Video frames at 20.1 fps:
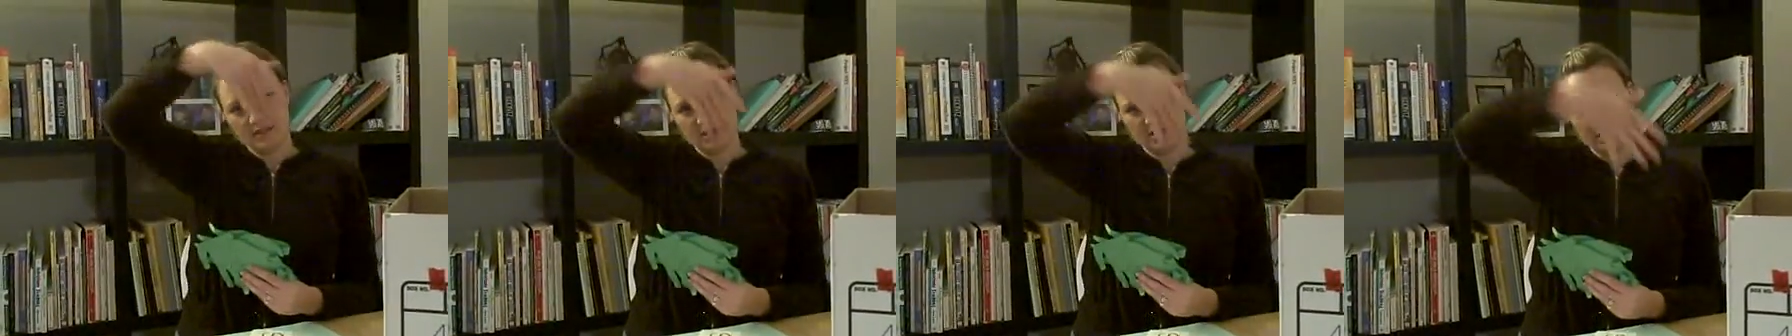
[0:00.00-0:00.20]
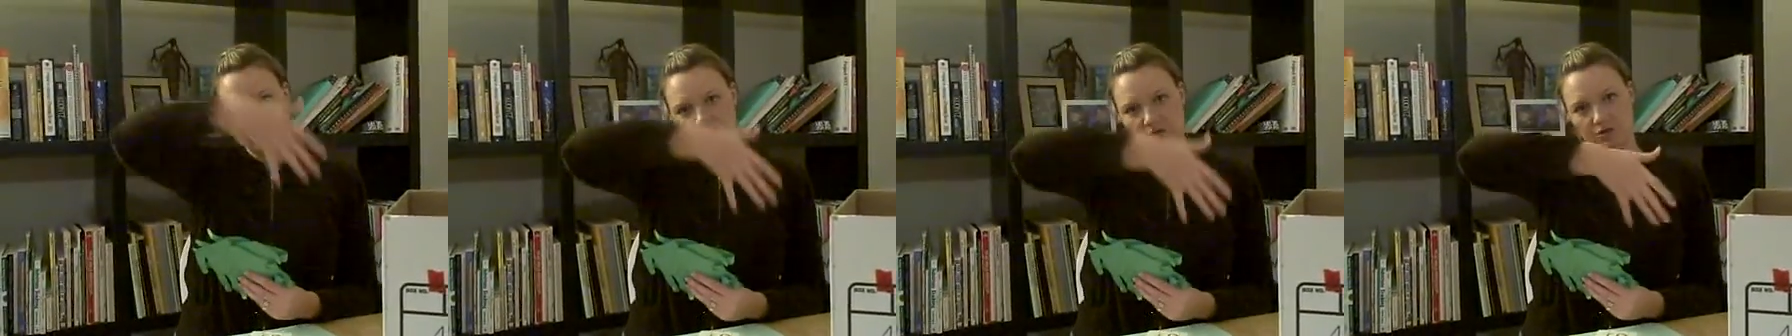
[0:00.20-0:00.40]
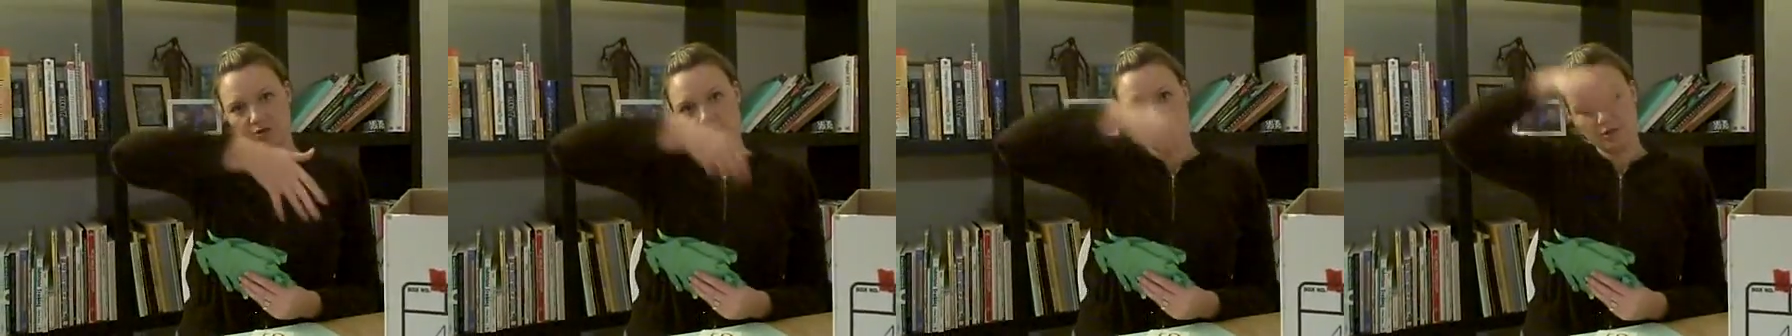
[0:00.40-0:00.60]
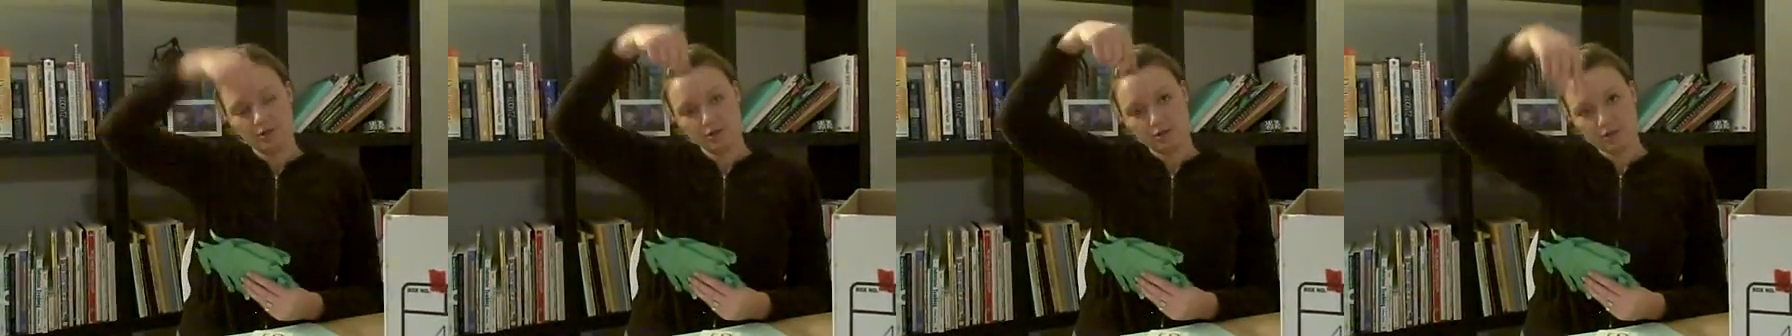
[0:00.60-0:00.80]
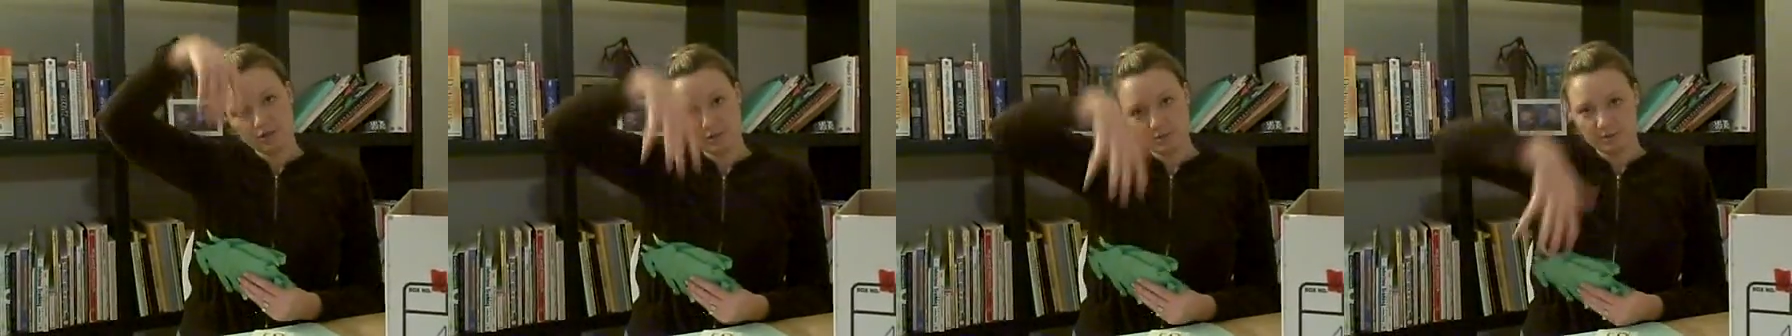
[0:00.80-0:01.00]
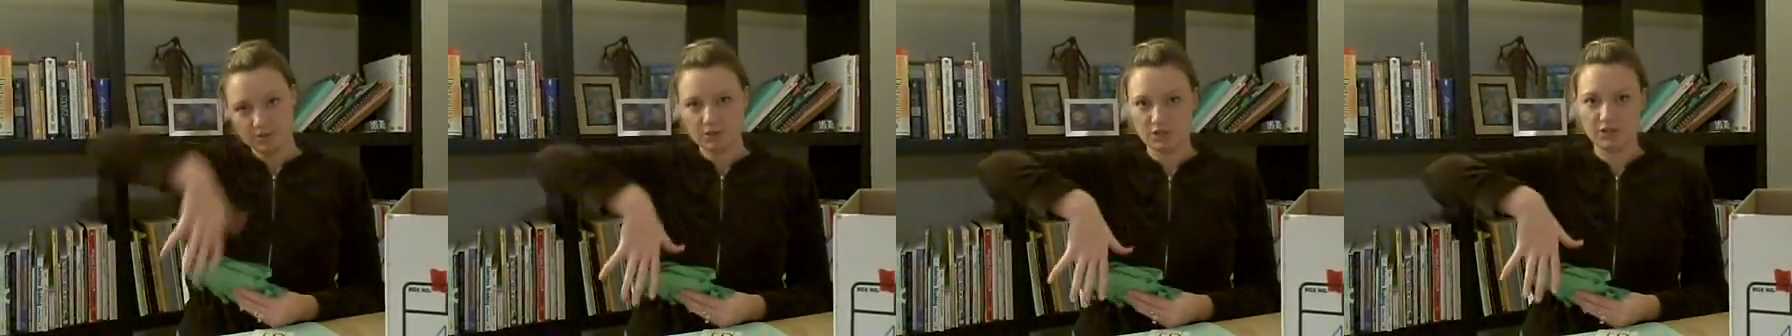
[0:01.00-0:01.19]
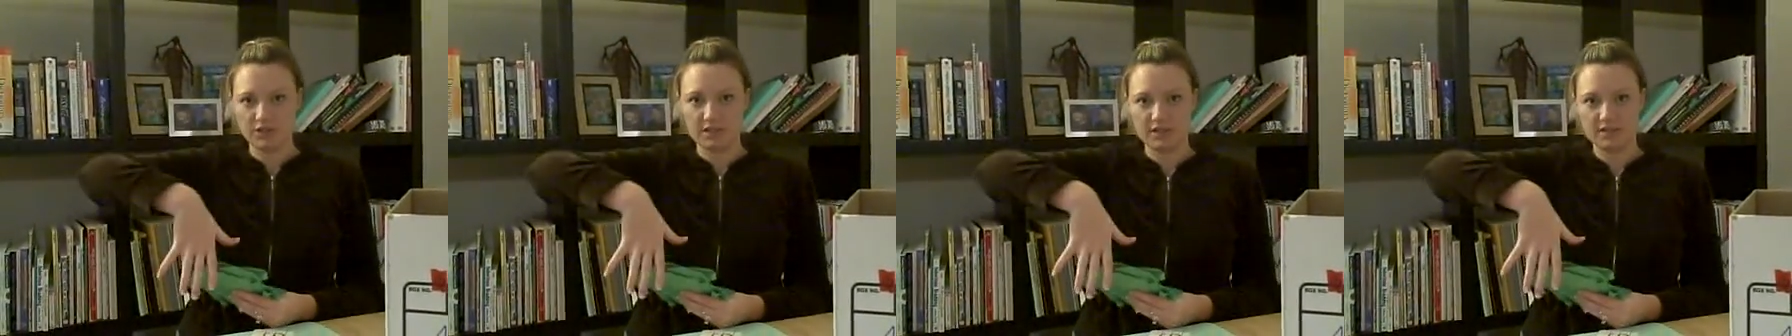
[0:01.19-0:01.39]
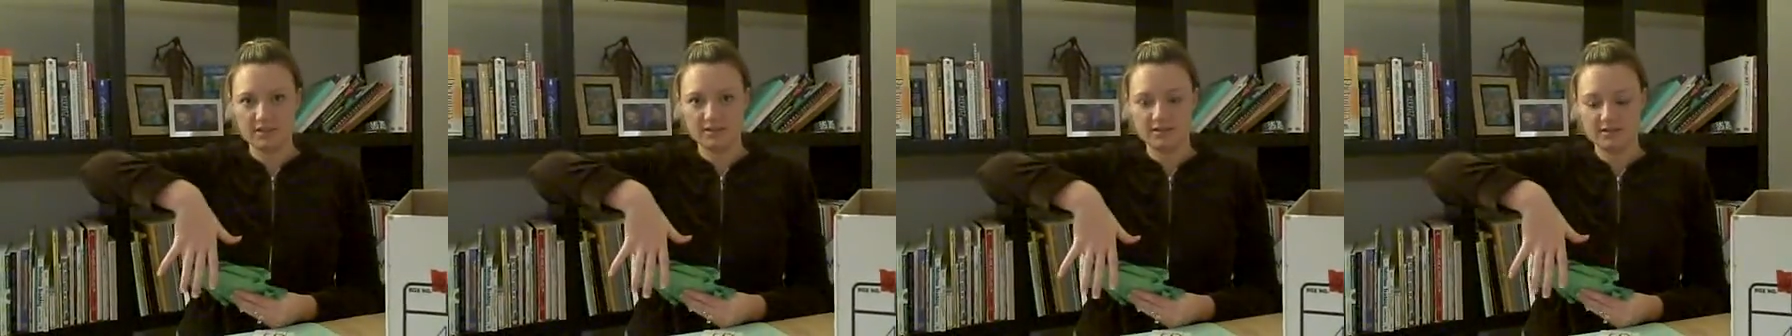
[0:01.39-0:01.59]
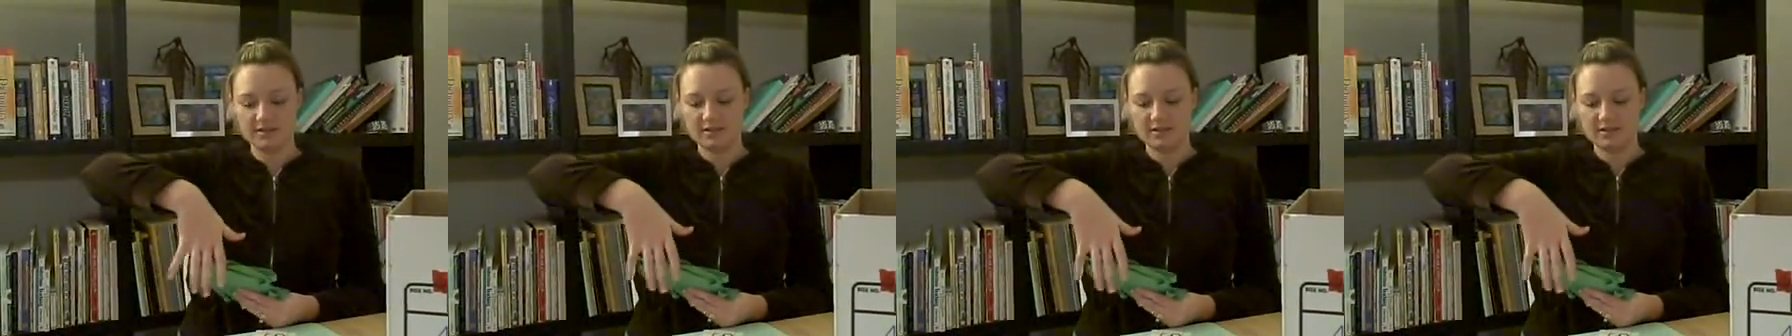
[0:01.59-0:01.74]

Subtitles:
a Christmas tree.